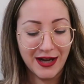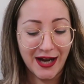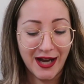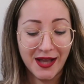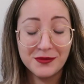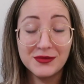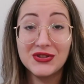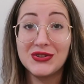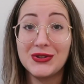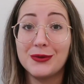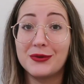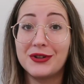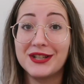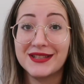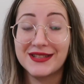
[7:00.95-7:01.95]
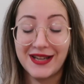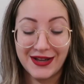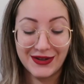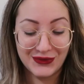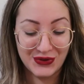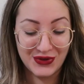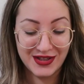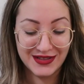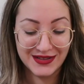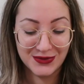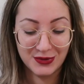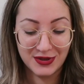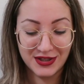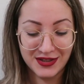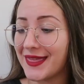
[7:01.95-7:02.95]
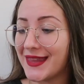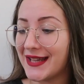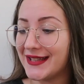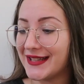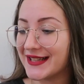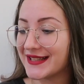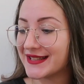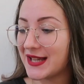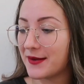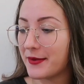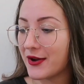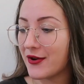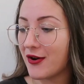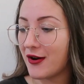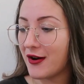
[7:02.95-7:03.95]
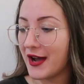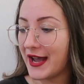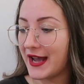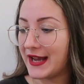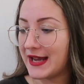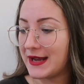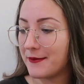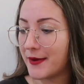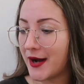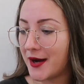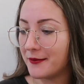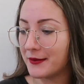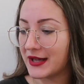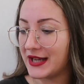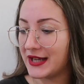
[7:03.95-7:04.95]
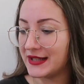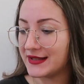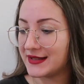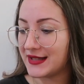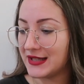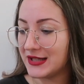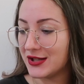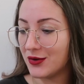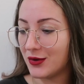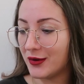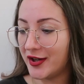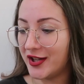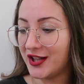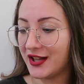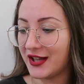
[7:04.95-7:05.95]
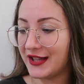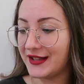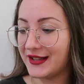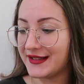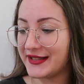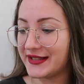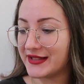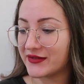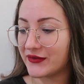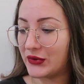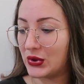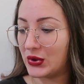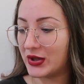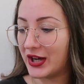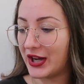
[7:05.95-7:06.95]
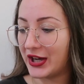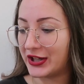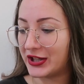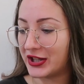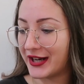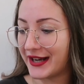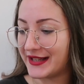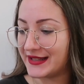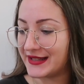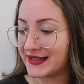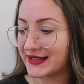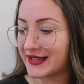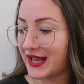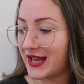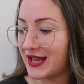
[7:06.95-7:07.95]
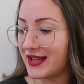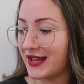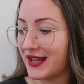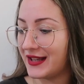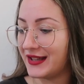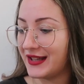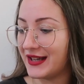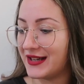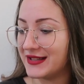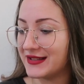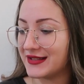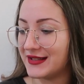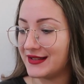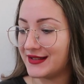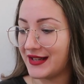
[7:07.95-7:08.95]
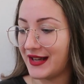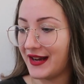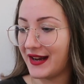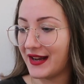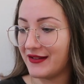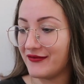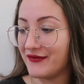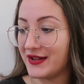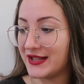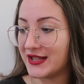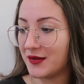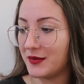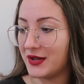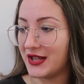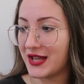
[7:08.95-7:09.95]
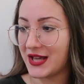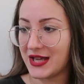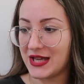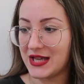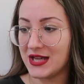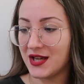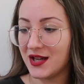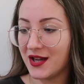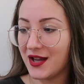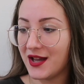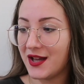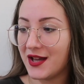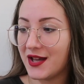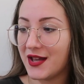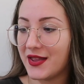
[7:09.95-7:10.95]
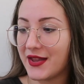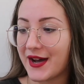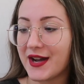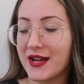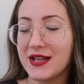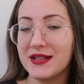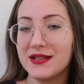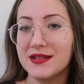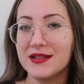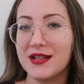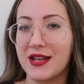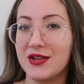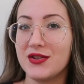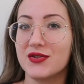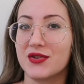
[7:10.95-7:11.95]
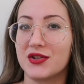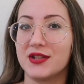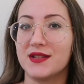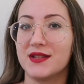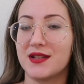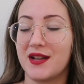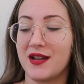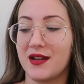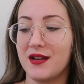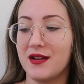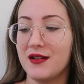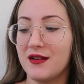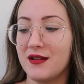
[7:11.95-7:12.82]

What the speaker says: I'm super excited for this one. Then next up I got a pumpkin seed oil, and this is for hair and skin, and it has zinc and vitamin E. That is interesting.